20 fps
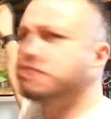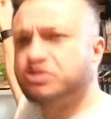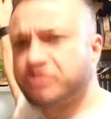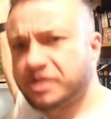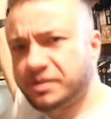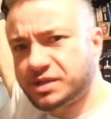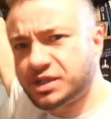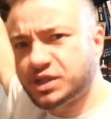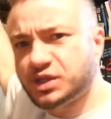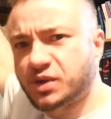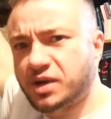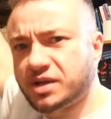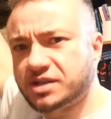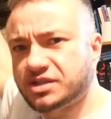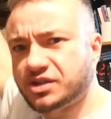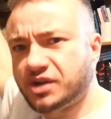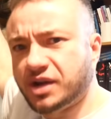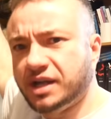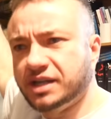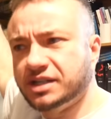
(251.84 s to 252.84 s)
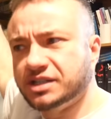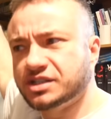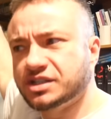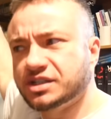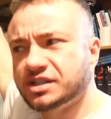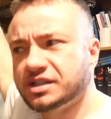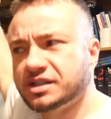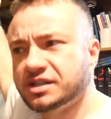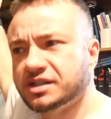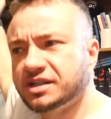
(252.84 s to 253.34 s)
tree, which is quite strange.
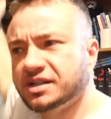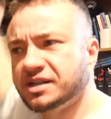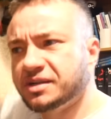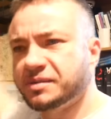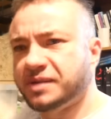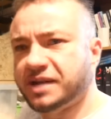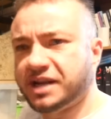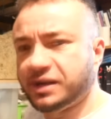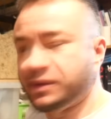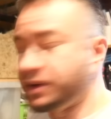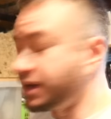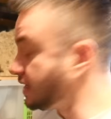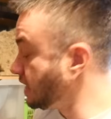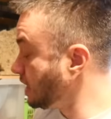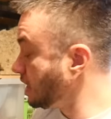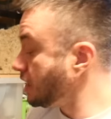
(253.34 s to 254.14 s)
But anyway,